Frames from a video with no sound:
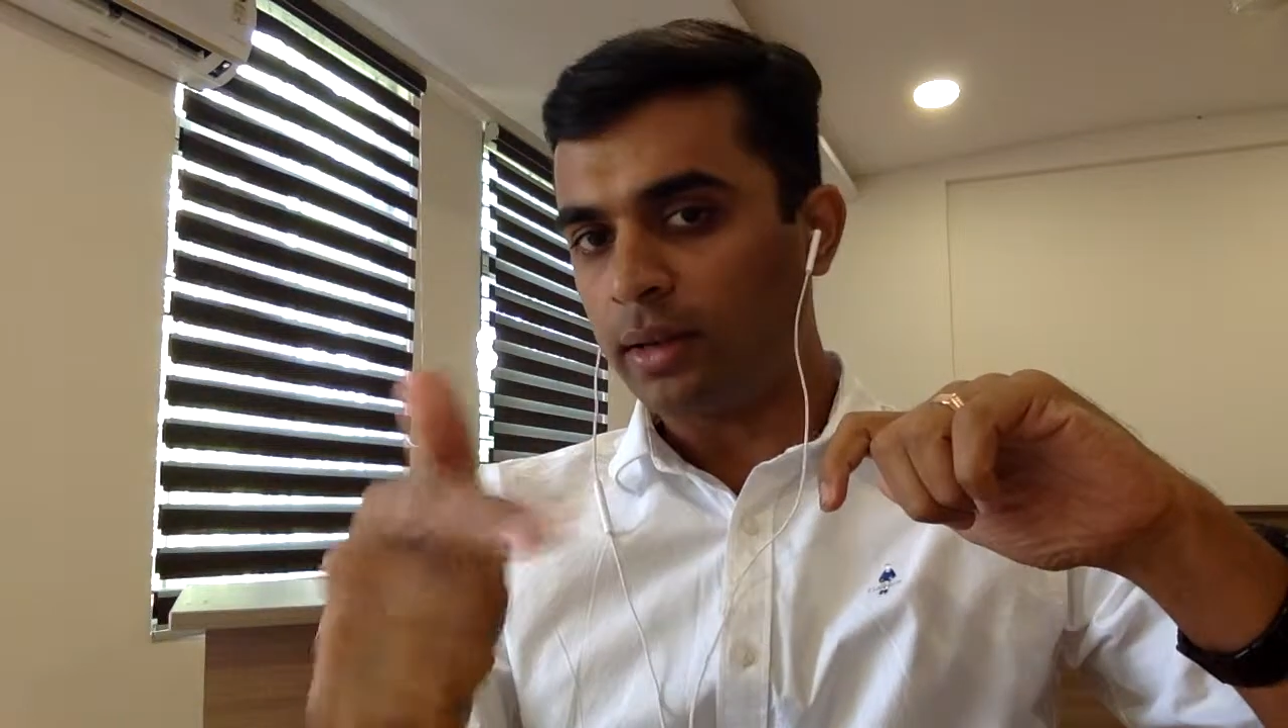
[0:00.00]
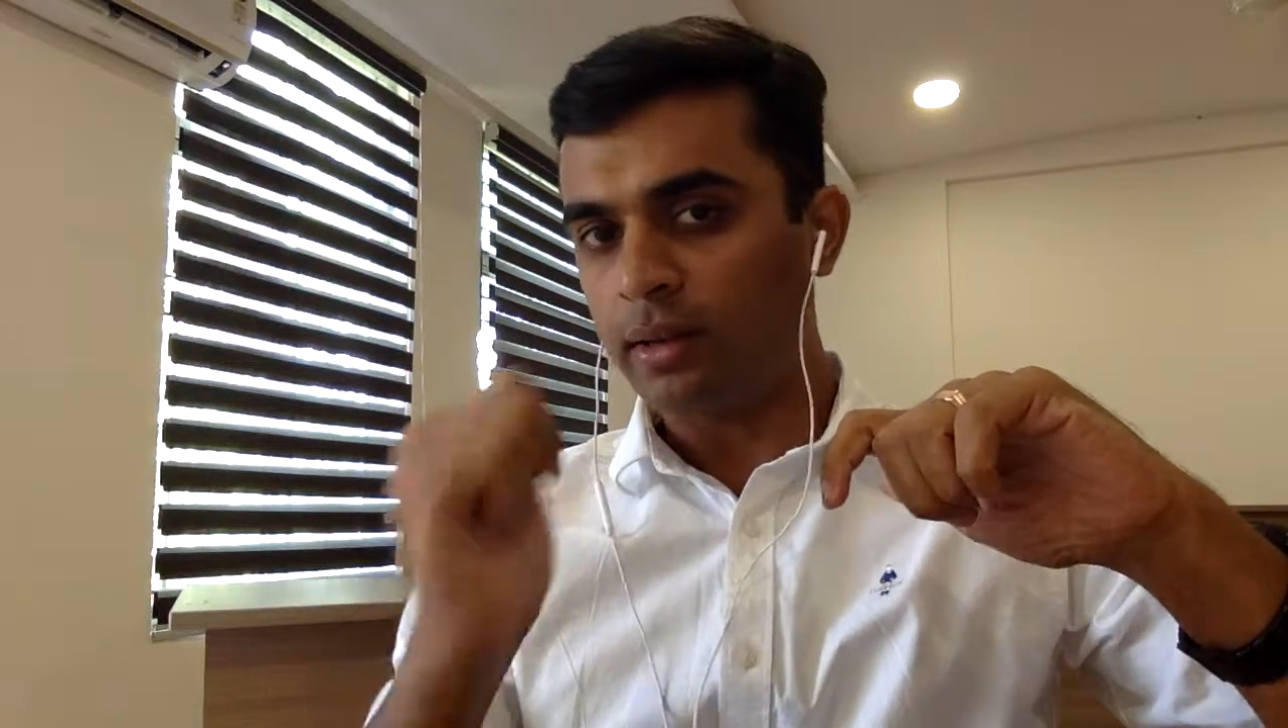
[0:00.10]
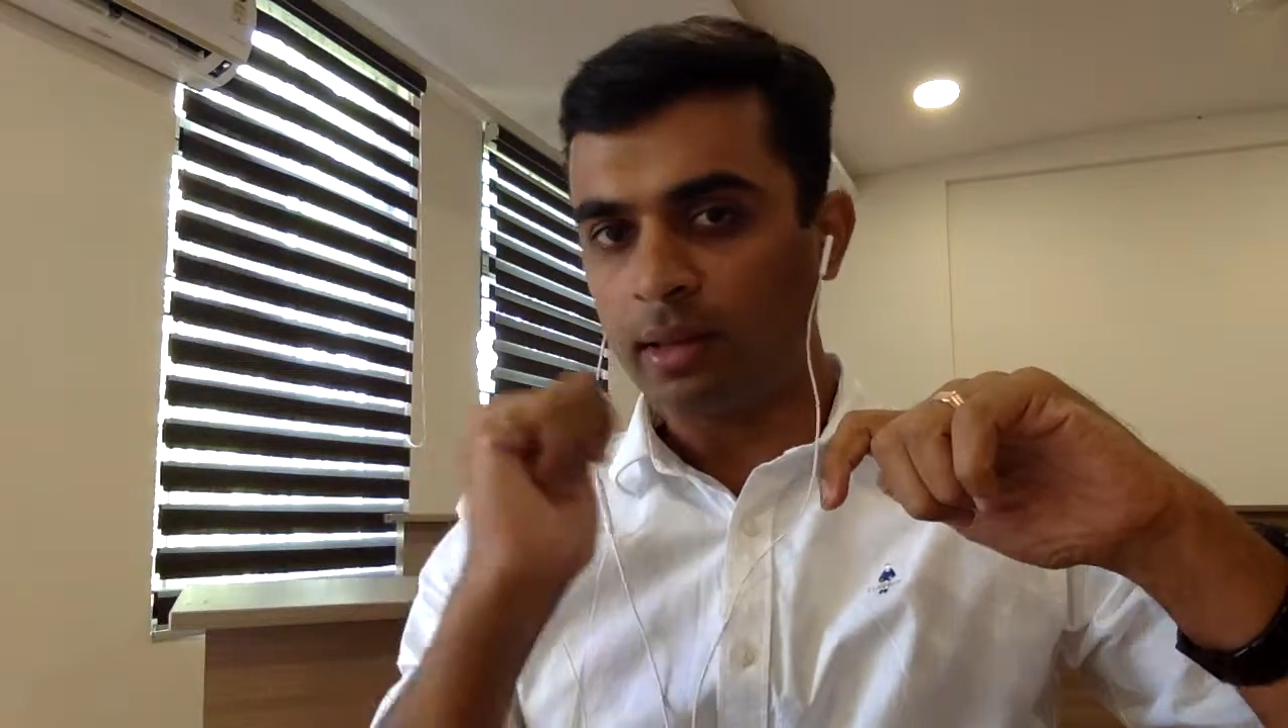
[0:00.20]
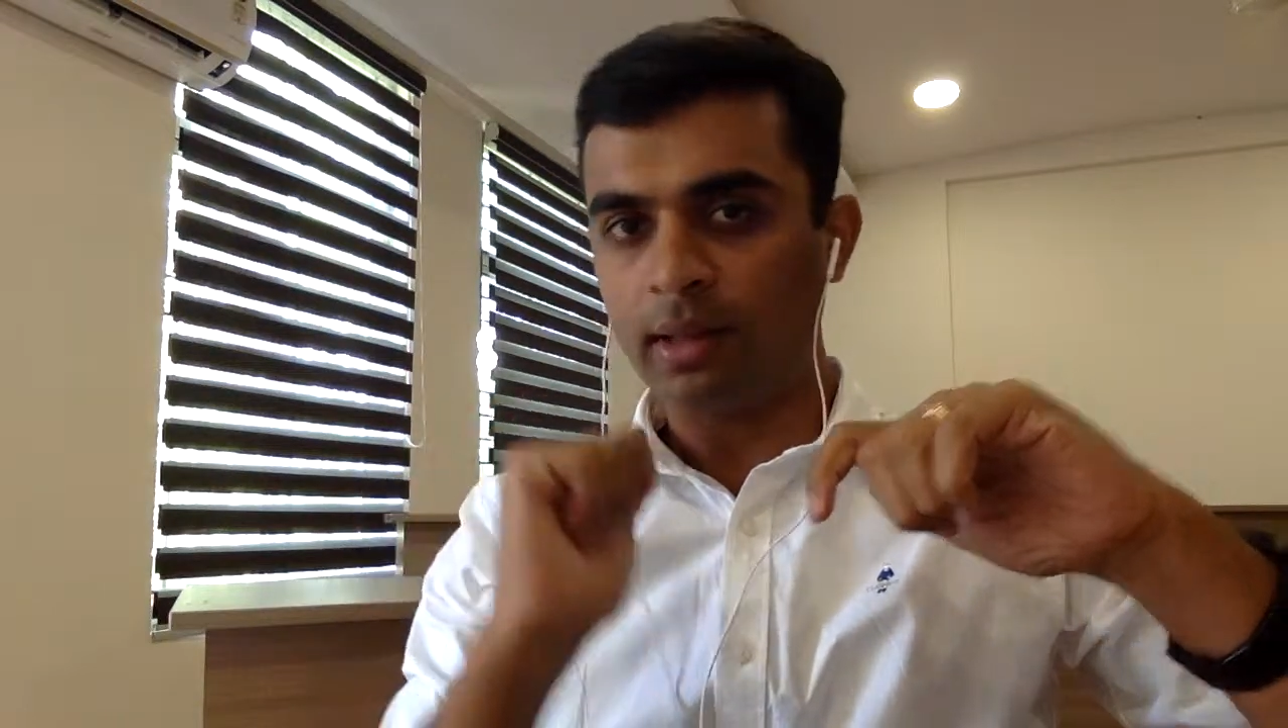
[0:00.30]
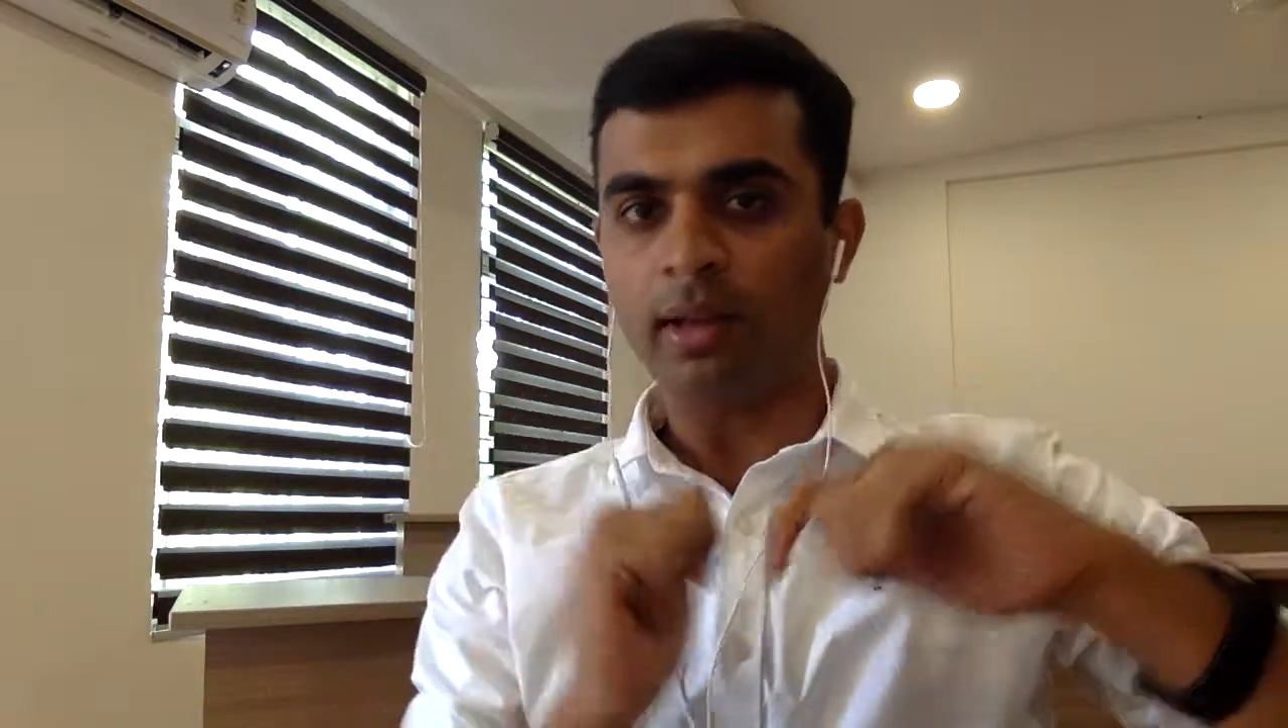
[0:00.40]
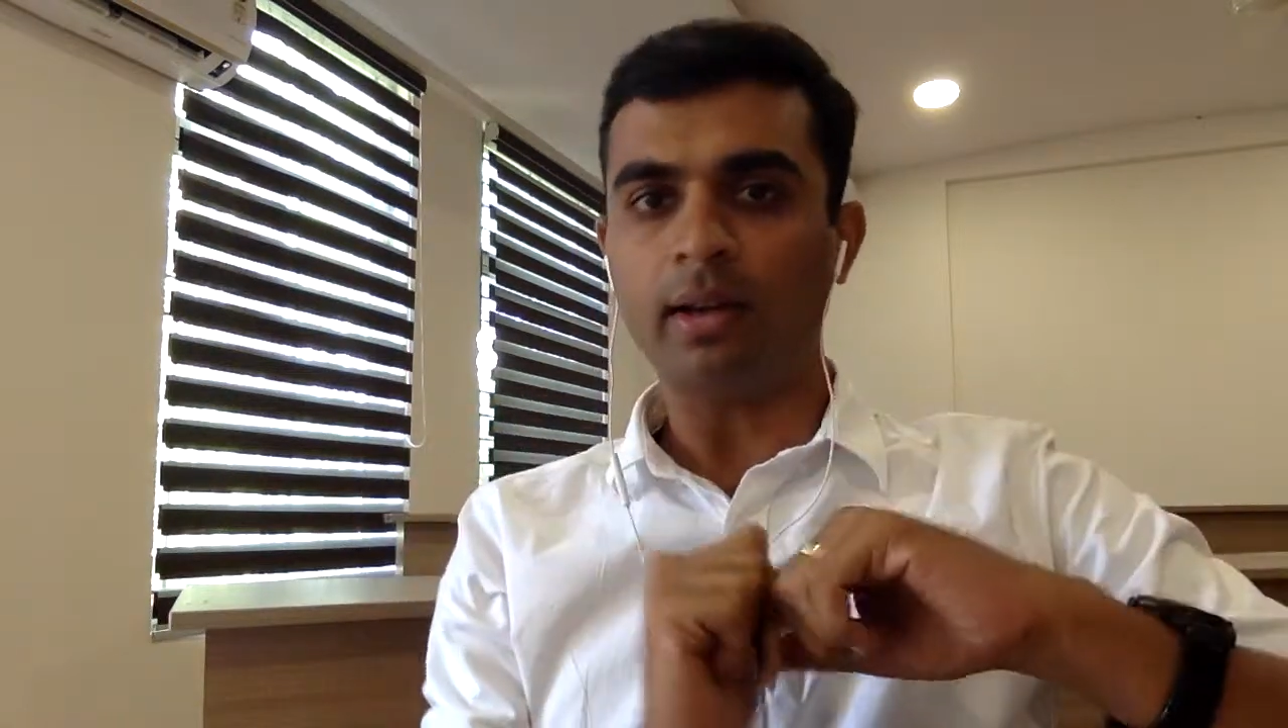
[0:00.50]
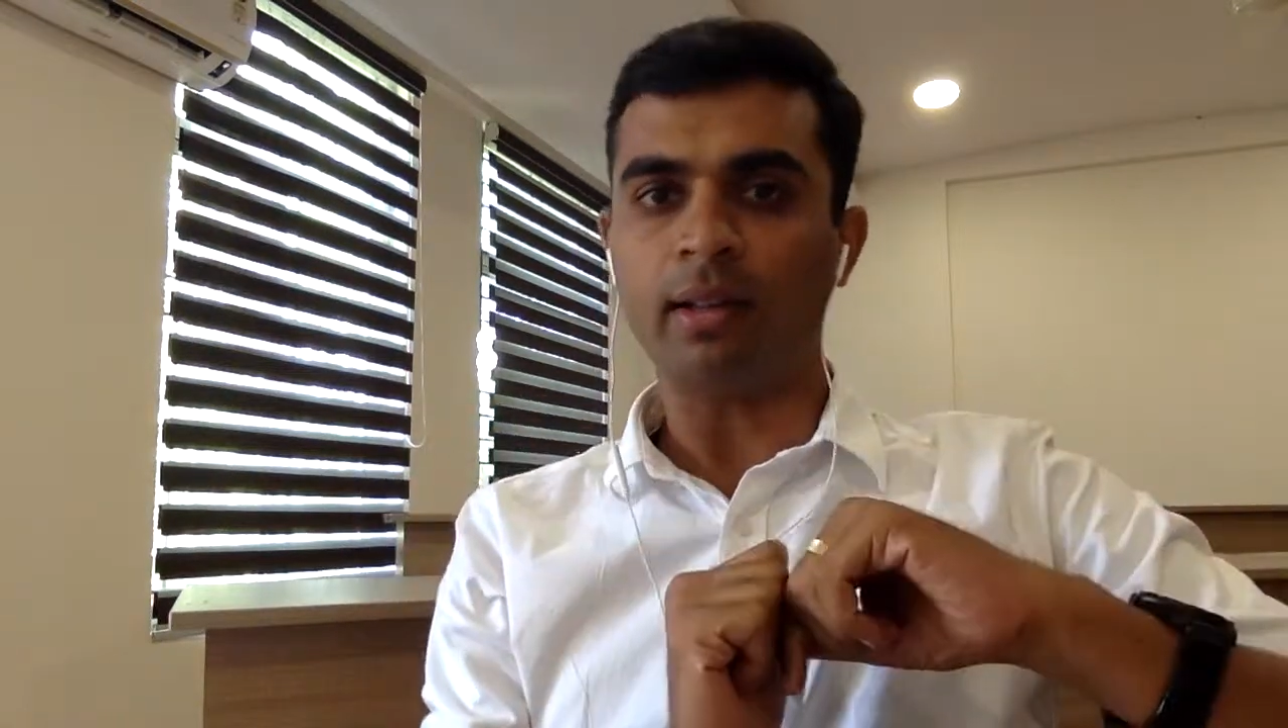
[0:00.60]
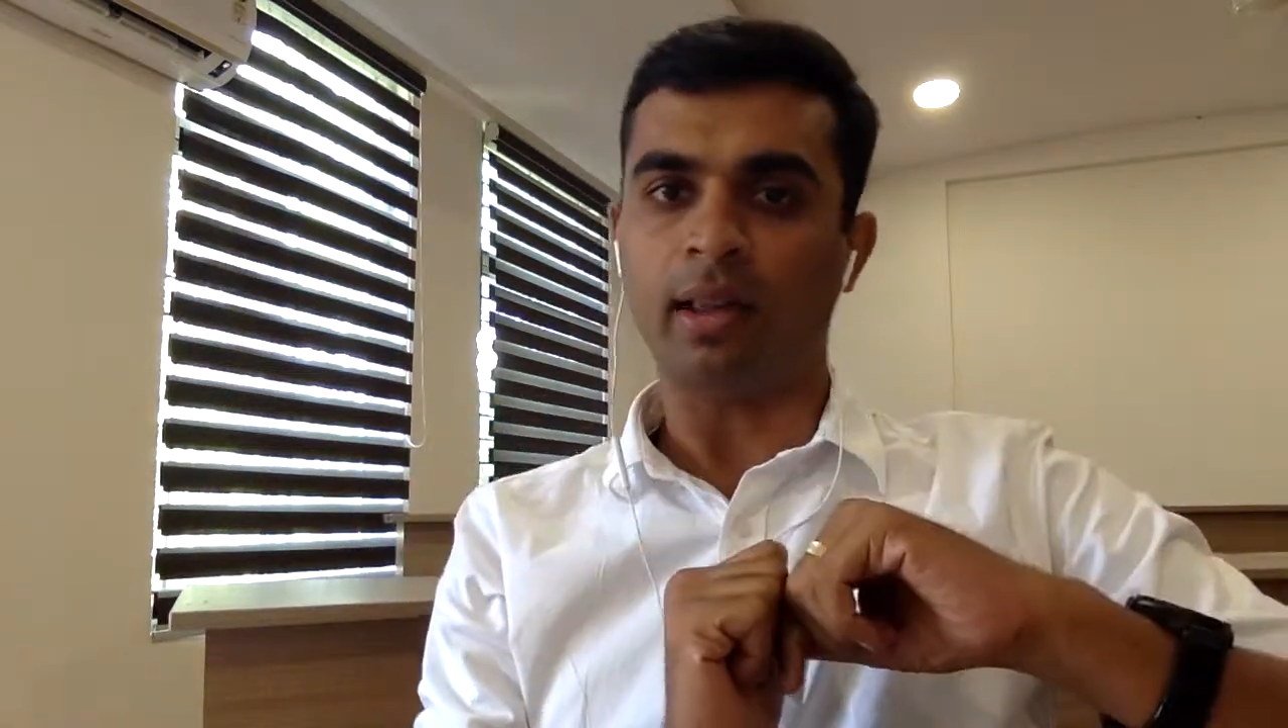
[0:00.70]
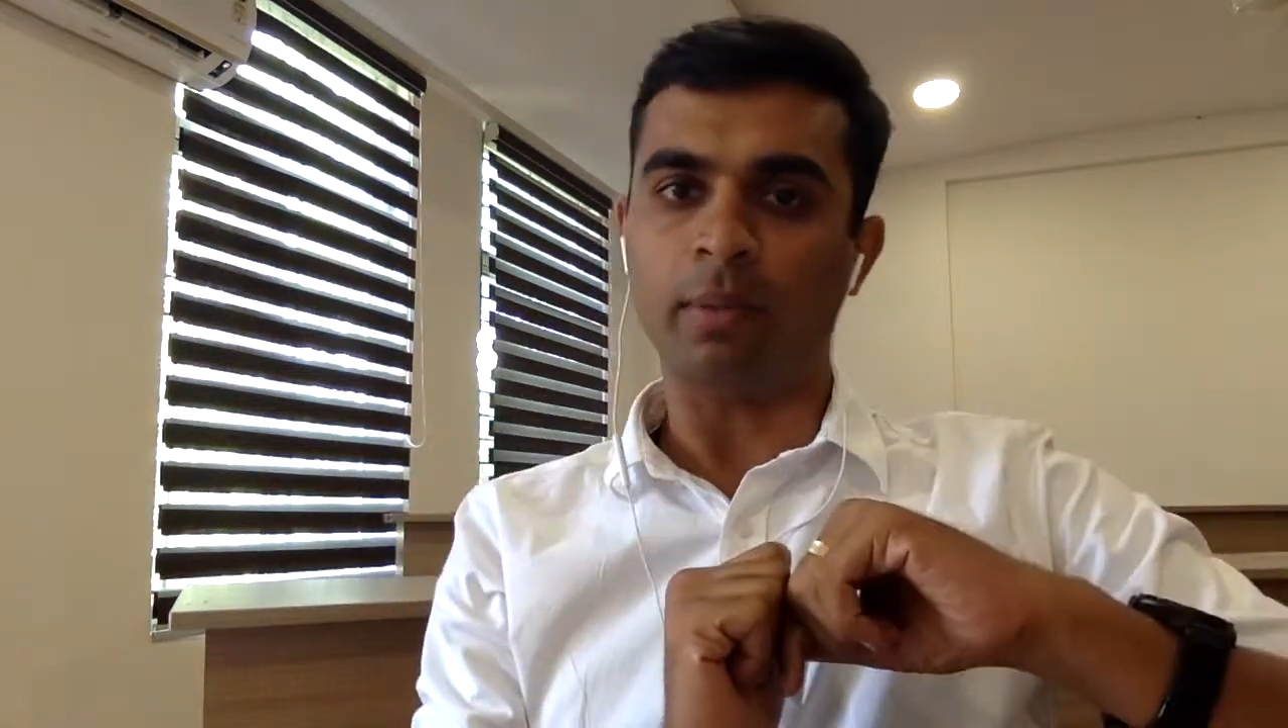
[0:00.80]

this kid is